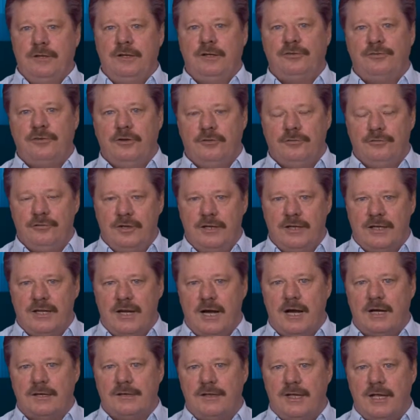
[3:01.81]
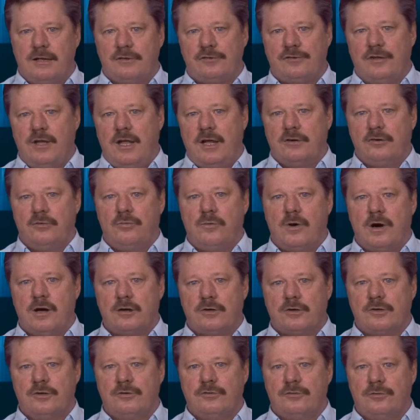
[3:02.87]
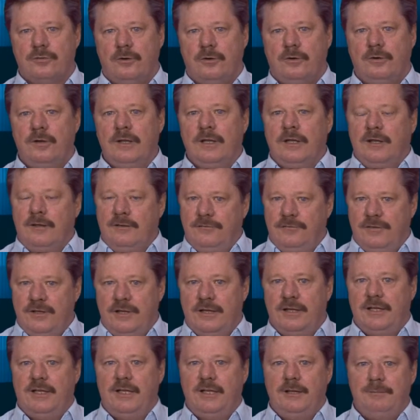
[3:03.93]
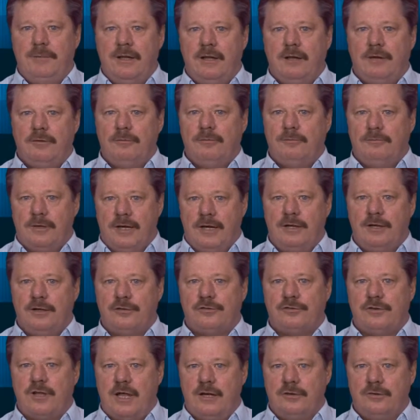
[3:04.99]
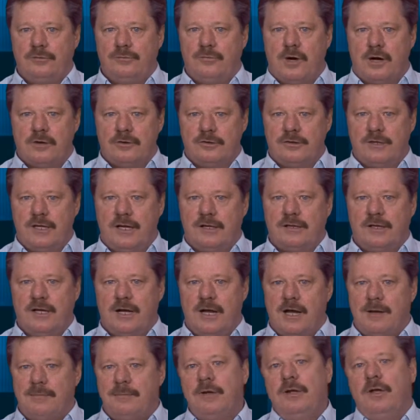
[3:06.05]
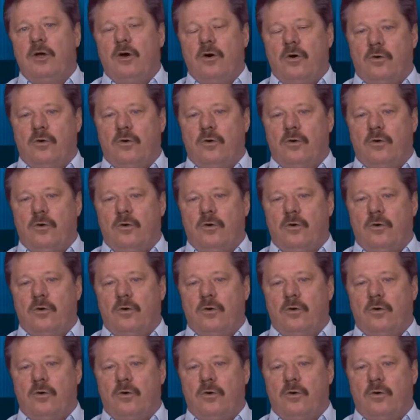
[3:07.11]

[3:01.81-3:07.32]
please feel free to contact Standard Water Control via email, mike@standardwater.com,